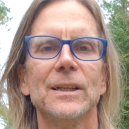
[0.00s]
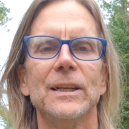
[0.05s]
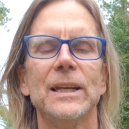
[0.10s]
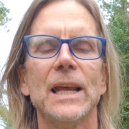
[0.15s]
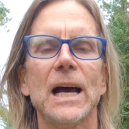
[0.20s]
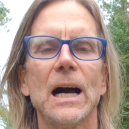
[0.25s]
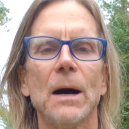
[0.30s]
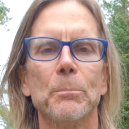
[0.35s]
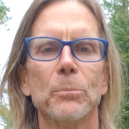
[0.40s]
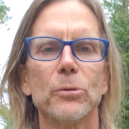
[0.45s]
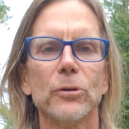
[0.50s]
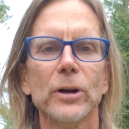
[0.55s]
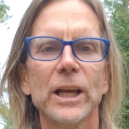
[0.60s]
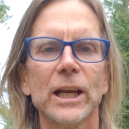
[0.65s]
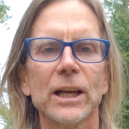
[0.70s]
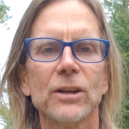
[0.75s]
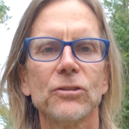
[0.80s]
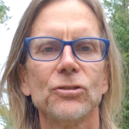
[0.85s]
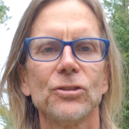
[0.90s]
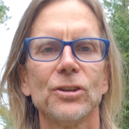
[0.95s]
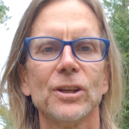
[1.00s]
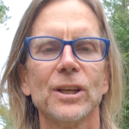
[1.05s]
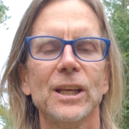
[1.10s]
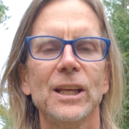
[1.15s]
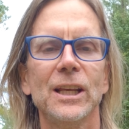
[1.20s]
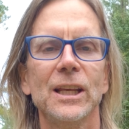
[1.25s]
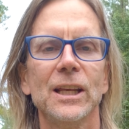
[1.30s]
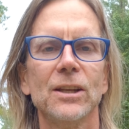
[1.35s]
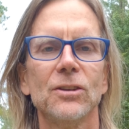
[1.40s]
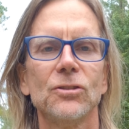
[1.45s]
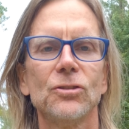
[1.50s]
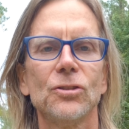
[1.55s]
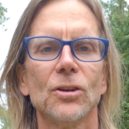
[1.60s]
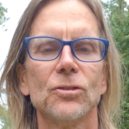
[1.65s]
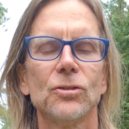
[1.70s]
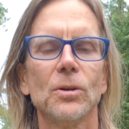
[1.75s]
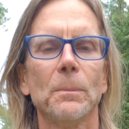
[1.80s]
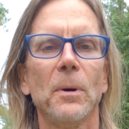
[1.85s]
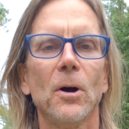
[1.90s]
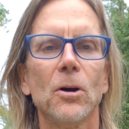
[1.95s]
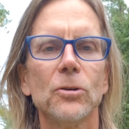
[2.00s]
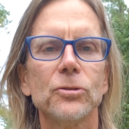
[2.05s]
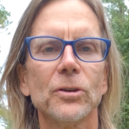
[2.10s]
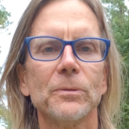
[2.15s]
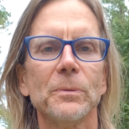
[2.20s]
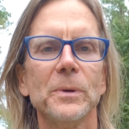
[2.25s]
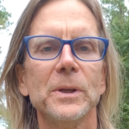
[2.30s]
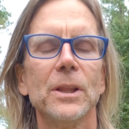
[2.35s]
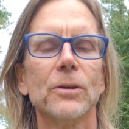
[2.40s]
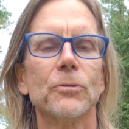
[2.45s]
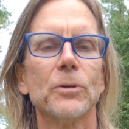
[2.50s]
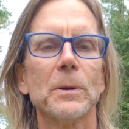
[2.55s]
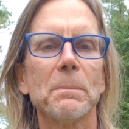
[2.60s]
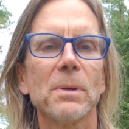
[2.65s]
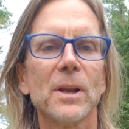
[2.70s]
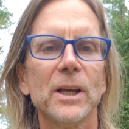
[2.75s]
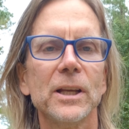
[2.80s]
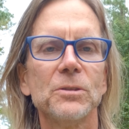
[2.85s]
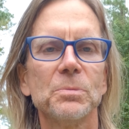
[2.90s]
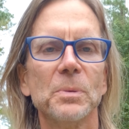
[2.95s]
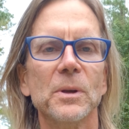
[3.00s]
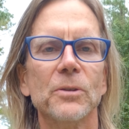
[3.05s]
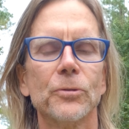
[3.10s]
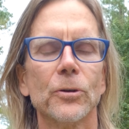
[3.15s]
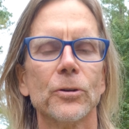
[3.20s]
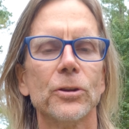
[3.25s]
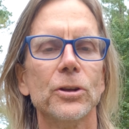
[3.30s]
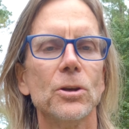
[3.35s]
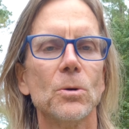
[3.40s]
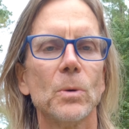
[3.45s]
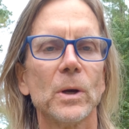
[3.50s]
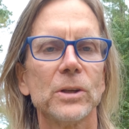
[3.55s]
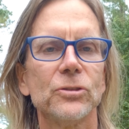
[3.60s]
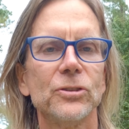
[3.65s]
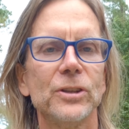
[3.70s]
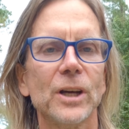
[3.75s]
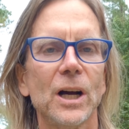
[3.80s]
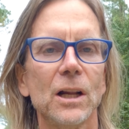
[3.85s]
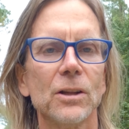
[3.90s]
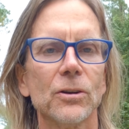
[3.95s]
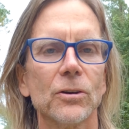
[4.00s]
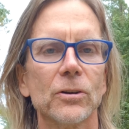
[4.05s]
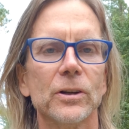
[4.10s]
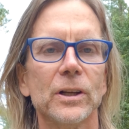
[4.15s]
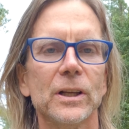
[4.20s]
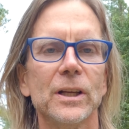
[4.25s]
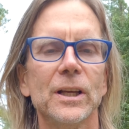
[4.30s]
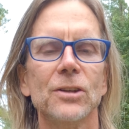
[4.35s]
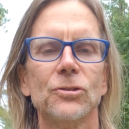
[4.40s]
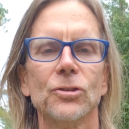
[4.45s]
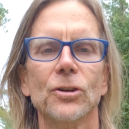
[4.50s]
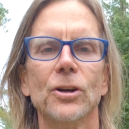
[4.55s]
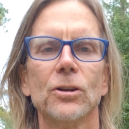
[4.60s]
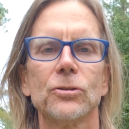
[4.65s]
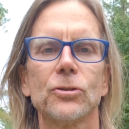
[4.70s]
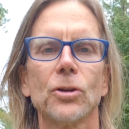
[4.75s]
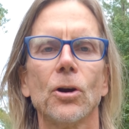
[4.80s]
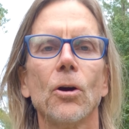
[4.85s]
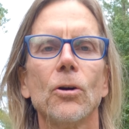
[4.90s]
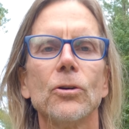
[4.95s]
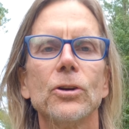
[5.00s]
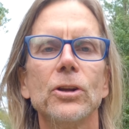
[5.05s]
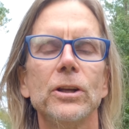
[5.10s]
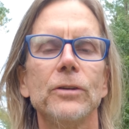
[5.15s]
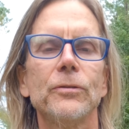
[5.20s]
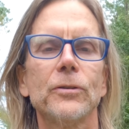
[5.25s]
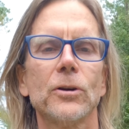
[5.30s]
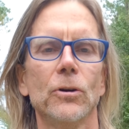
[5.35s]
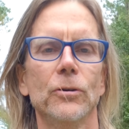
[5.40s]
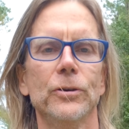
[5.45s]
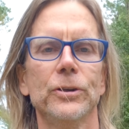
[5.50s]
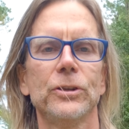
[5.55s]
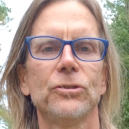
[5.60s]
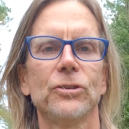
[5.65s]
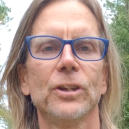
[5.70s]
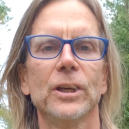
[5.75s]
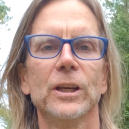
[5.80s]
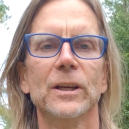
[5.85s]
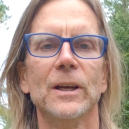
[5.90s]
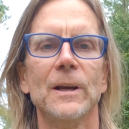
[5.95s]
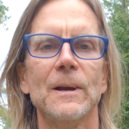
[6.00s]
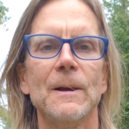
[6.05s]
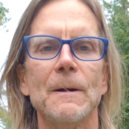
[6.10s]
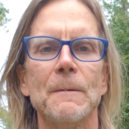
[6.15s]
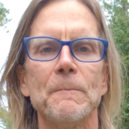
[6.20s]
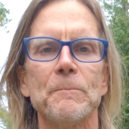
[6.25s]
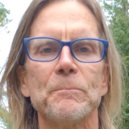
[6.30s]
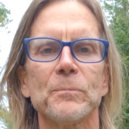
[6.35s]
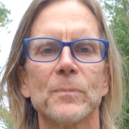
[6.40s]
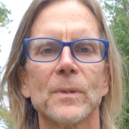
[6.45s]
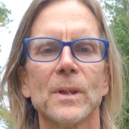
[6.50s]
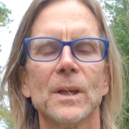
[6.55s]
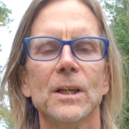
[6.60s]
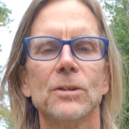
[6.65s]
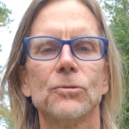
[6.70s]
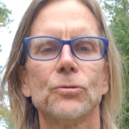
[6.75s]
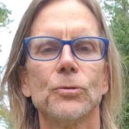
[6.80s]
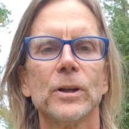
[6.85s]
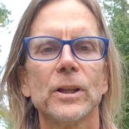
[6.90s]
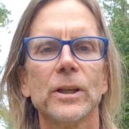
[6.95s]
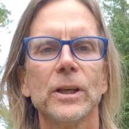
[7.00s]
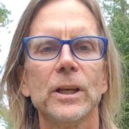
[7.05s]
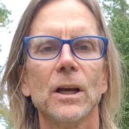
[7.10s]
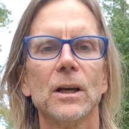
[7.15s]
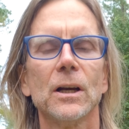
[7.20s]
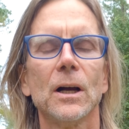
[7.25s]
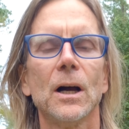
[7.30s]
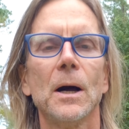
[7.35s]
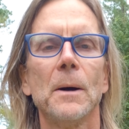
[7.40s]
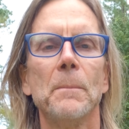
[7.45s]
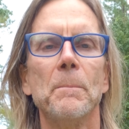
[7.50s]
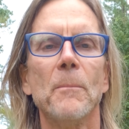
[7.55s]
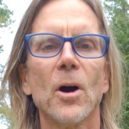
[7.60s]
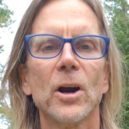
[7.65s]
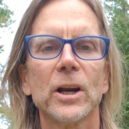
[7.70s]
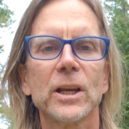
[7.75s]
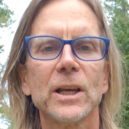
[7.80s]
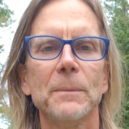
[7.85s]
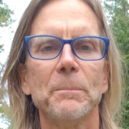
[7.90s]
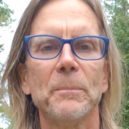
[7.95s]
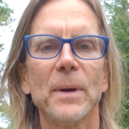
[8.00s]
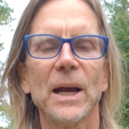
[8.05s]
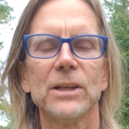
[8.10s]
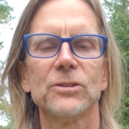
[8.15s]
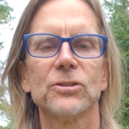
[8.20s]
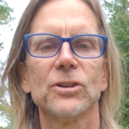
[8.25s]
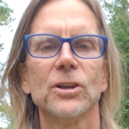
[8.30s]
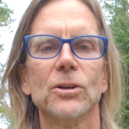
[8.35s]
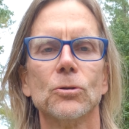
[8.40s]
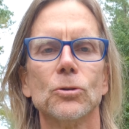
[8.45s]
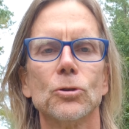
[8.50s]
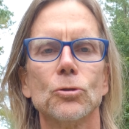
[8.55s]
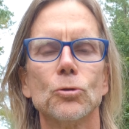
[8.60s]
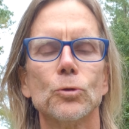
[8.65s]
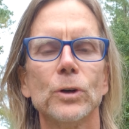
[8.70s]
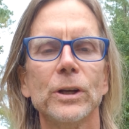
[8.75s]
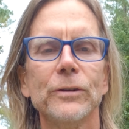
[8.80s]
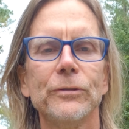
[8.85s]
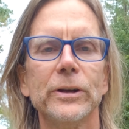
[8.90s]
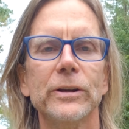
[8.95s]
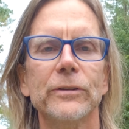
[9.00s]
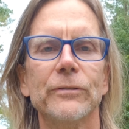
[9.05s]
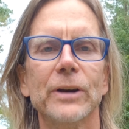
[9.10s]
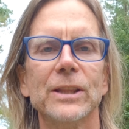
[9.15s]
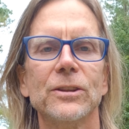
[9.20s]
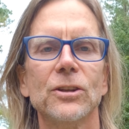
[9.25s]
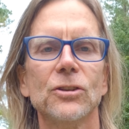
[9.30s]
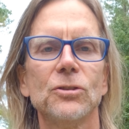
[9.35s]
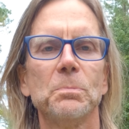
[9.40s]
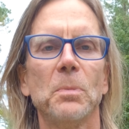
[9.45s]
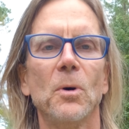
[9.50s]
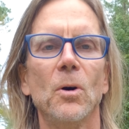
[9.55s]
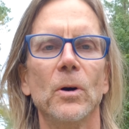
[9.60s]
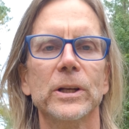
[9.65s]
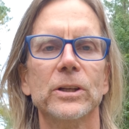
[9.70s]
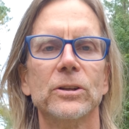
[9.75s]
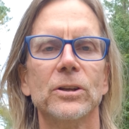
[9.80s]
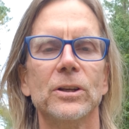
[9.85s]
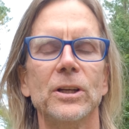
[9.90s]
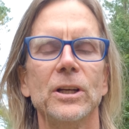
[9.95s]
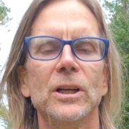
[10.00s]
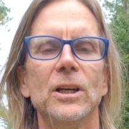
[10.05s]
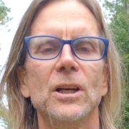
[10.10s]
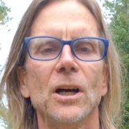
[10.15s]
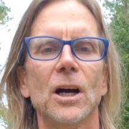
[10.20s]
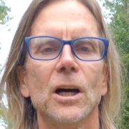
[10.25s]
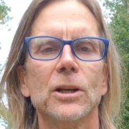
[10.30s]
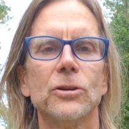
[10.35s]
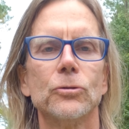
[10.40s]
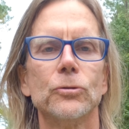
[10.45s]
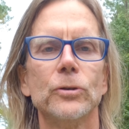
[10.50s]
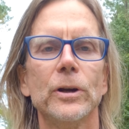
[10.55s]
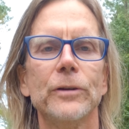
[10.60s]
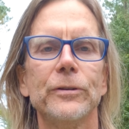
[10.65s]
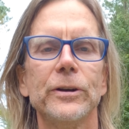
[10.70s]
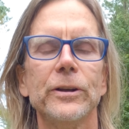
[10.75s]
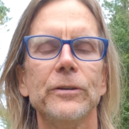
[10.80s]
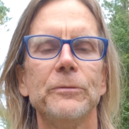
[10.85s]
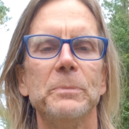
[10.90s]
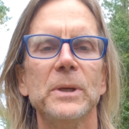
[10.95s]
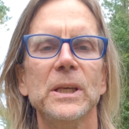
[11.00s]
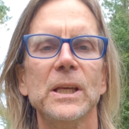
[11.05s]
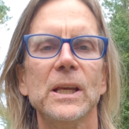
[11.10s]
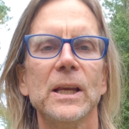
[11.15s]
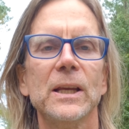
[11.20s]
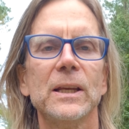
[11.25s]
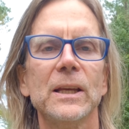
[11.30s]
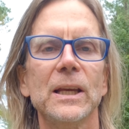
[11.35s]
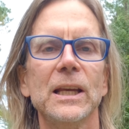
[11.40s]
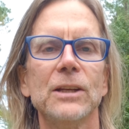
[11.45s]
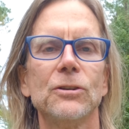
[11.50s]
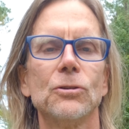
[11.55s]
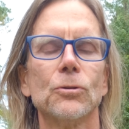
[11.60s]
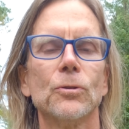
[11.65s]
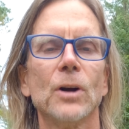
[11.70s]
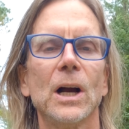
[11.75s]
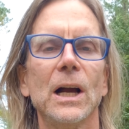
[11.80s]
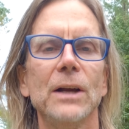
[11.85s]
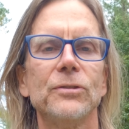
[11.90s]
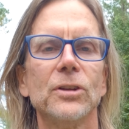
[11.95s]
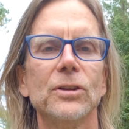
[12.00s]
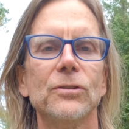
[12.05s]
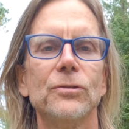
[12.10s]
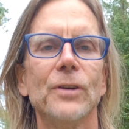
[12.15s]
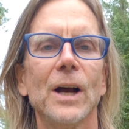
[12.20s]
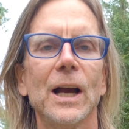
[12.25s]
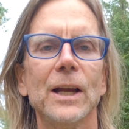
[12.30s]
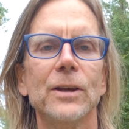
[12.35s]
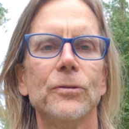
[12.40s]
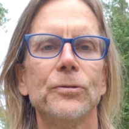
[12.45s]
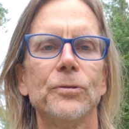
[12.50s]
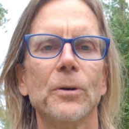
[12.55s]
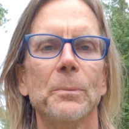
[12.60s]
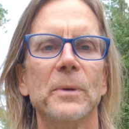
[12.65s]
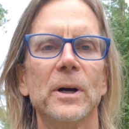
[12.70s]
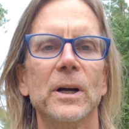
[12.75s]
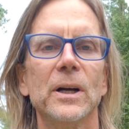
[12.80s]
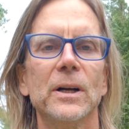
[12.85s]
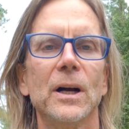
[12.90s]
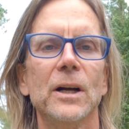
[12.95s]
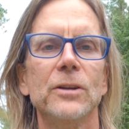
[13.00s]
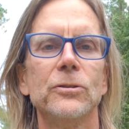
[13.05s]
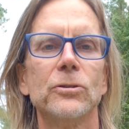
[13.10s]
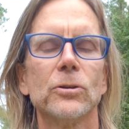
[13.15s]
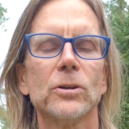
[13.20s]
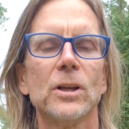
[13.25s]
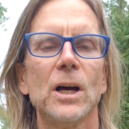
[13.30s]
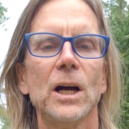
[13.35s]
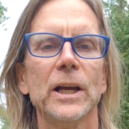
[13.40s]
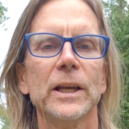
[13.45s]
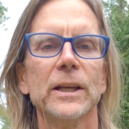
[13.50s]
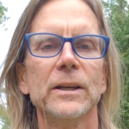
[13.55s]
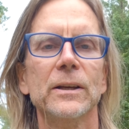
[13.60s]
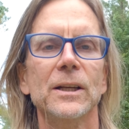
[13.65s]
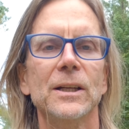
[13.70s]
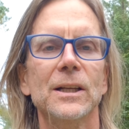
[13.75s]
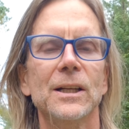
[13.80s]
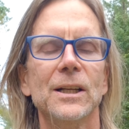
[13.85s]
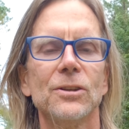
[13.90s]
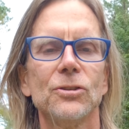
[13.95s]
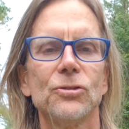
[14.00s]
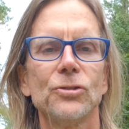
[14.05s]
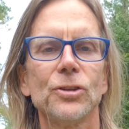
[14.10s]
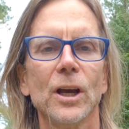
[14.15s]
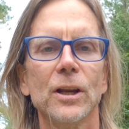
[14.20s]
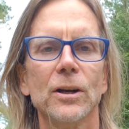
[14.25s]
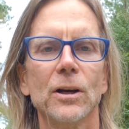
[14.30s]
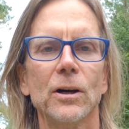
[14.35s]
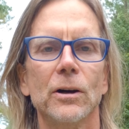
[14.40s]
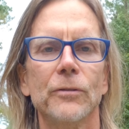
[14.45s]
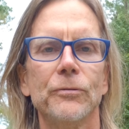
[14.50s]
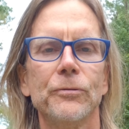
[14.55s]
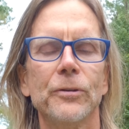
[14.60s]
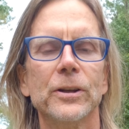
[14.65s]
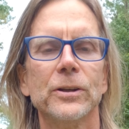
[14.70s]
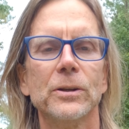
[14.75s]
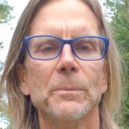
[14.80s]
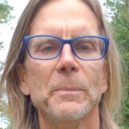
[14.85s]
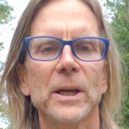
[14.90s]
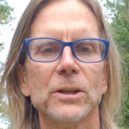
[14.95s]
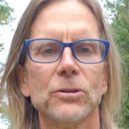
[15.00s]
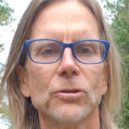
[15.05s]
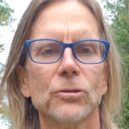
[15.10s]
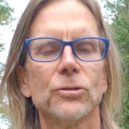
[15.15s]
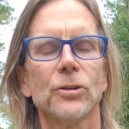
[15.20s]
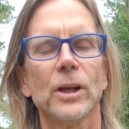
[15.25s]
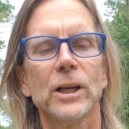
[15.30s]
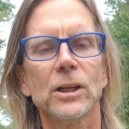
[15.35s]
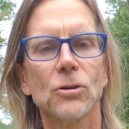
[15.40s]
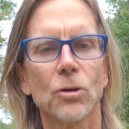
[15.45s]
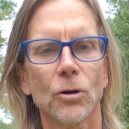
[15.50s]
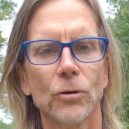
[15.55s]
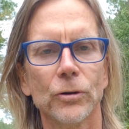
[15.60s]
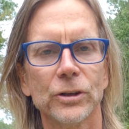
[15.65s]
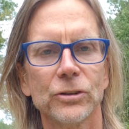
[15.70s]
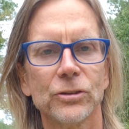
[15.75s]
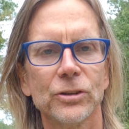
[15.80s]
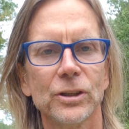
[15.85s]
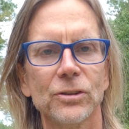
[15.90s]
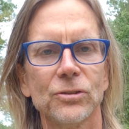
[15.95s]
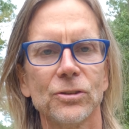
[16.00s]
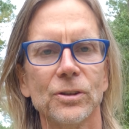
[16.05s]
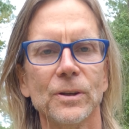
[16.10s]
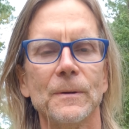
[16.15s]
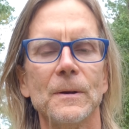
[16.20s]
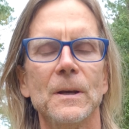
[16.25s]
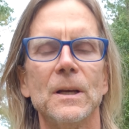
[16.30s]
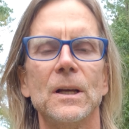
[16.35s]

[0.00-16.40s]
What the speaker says: Now, BRICS is supposedly the replacement for the US dollar. It's an alternative currency. It's really a market basket or derivative at this point. A derivative being it derives its value from an underlying set of fundamentals like currencies.